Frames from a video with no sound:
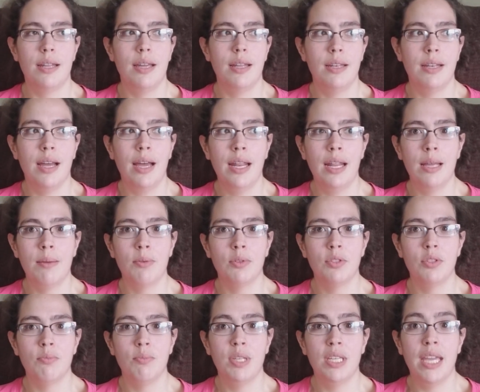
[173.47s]
not able
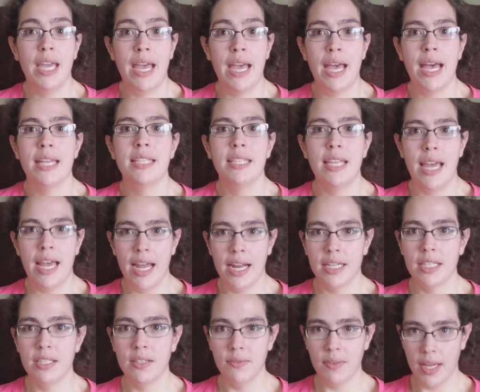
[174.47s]
to be as
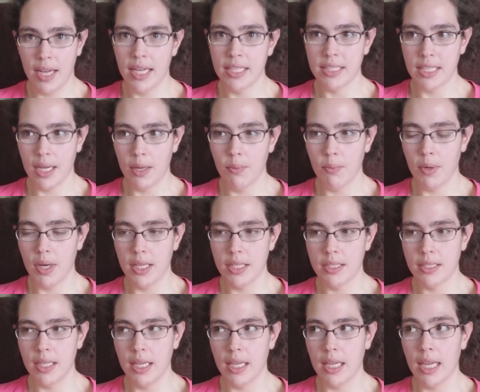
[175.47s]
active as I was.
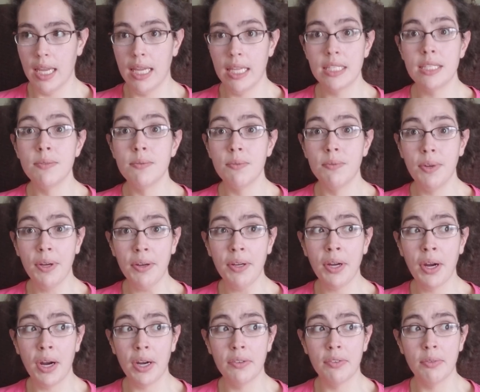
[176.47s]
It's very
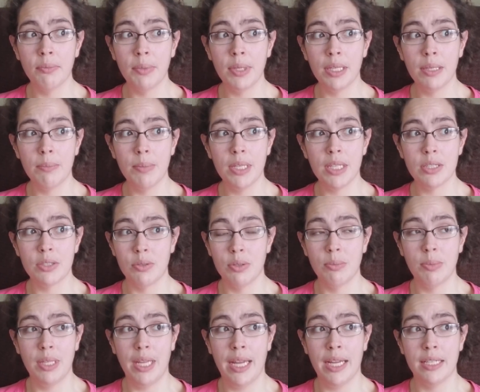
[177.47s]
hard for me to be
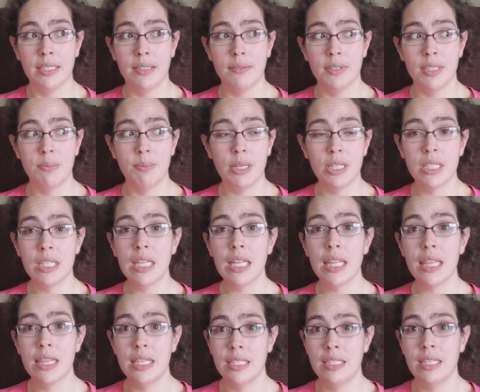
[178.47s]
extremely active, especially
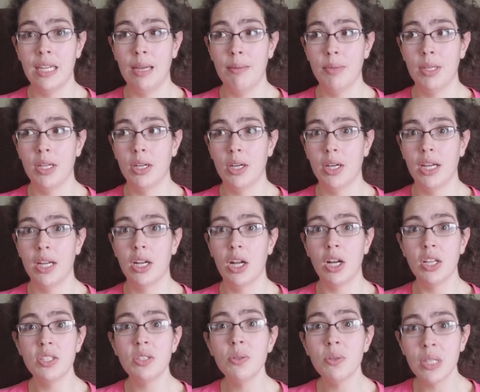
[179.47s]
this time of year, and
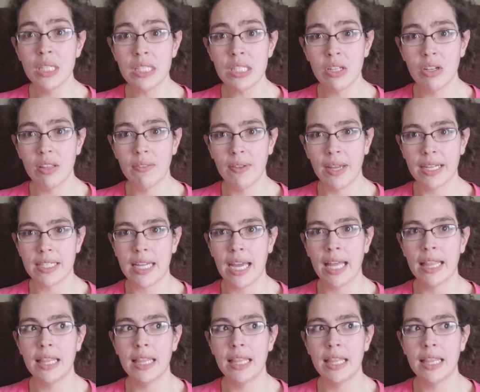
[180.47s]
also considering the fact I